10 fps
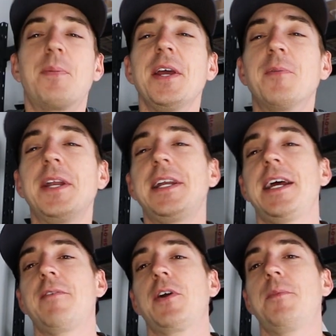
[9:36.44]
being we didn't
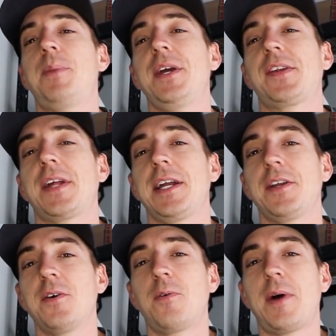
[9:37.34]
have a good baseline to
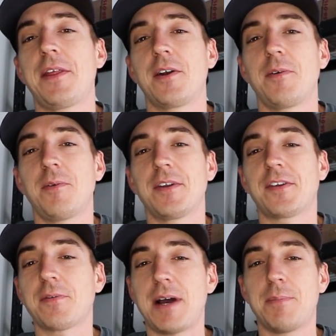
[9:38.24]
know whether it was
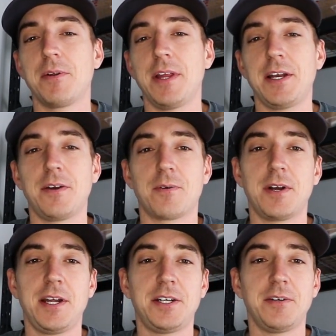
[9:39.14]
swap related
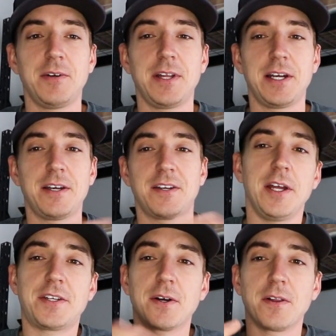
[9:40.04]
or engine related,
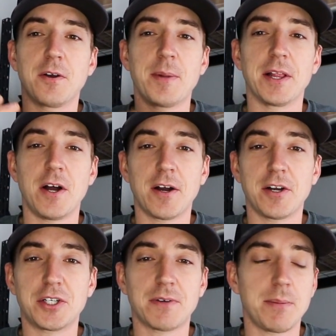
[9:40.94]
it took a little bit longer
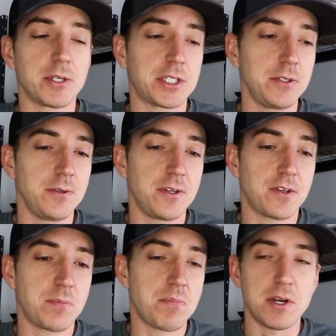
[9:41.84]
to
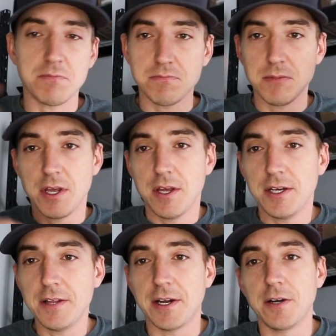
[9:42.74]
troubleshoot, but
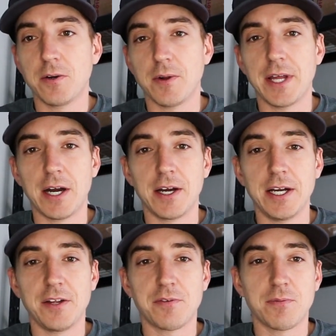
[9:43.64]
neither here nor there.
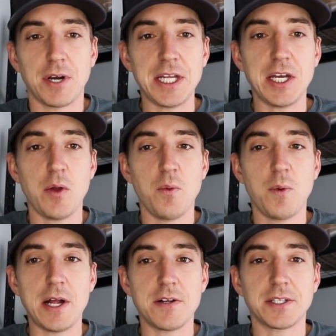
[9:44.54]
It is running
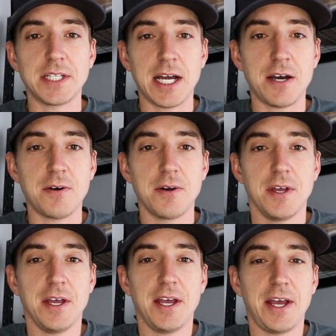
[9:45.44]
well
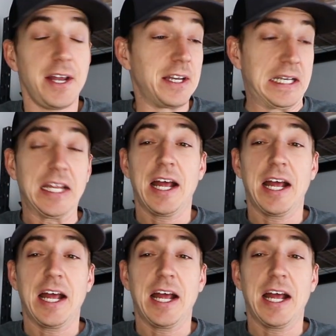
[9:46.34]
now, and